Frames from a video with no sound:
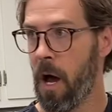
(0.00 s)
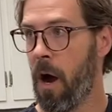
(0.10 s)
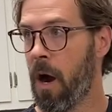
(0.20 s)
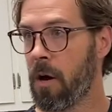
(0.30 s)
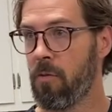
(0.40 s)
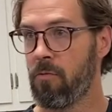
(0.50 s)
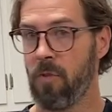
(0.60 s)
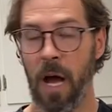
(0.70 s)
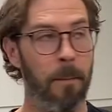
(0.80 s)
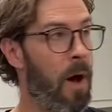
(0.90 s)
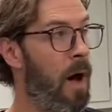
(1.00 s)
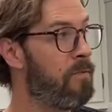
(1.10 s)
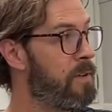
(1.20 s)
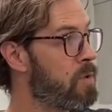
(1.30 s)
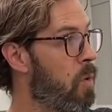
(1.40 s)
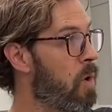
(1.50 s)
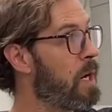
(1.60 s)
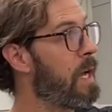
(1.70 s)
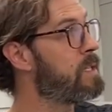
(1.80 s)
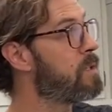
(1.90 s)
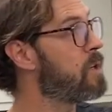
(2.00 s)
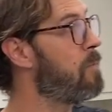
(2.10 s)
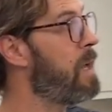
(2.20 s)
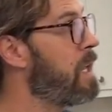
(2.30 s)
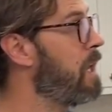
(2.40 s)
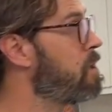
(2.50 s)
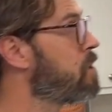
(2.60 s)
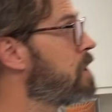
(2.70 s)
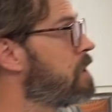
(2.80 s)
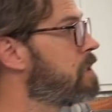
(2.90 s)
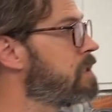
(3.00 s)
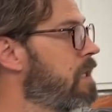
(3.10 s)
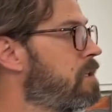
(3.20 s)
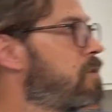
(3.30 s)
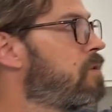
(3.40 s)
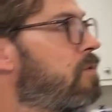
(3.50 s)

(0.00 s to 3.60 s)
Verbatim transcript: Our office organizes our medications into